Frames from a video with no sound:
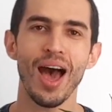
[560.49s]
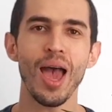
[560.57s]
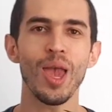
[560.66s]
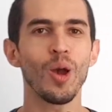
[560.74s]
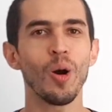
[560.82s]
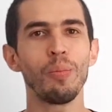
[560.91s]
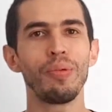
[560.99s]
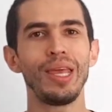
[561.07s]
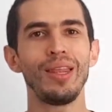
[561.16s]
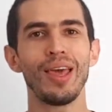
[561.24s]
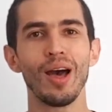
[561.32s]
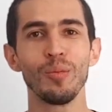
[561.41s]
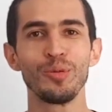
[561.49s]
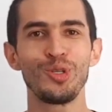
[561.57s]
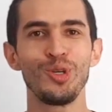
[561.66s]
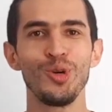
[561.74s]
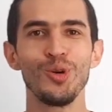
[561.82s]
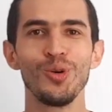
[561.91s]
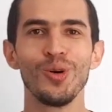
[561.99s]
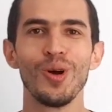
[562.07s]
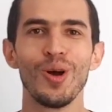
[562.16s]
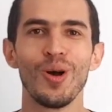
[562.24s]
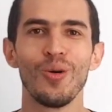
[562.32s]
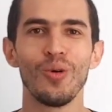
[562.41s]
I hope it helps you
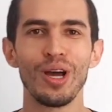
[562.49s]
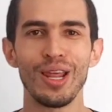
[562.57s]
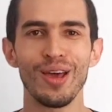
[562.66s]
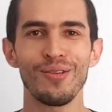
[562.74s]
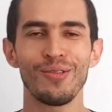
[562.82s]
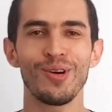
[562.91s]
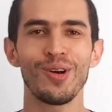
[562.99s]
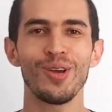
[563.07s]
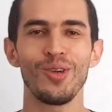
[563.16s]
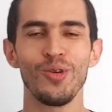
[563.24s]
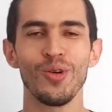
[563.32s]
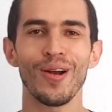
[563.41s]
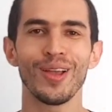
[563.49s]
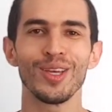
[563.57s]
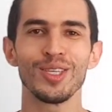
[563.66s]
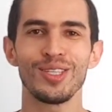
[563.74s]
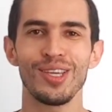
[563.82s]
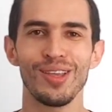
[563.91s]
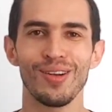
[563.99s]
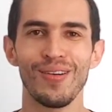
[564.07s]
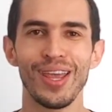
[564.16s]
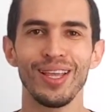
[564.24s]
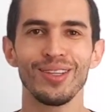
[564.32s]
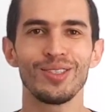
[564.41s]
whenever you're
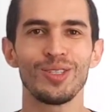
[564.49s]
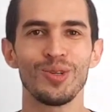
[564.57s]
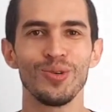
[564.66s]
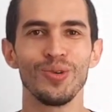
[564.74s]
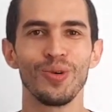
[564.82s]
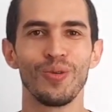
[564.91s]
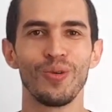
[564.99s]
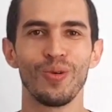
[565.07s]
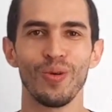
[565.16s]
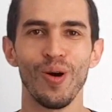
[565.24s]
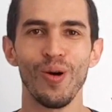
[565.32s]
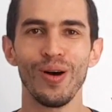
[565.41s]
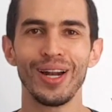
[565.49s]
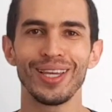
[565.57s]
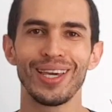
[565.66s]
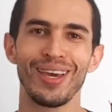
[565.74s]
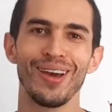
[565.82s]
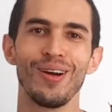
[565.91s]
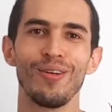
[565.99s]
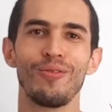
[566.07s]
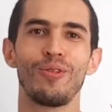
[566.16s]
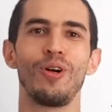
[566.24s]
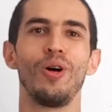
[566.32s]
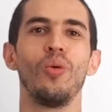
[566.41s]
considering to grow and care
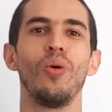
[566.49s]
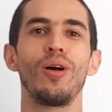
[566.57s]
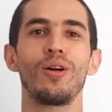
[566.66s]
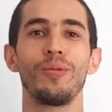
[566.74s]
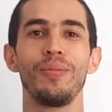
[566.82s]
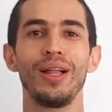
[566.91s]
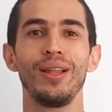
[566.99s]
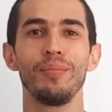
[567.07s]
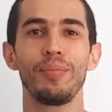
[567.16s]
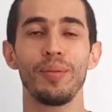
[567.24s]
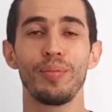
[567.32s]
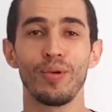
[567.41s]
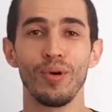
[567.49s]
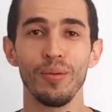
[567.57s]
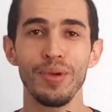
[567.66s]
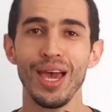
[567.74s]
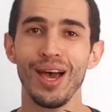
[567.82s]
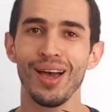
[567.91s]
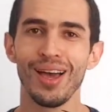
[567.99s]
for a watermelon peperomia.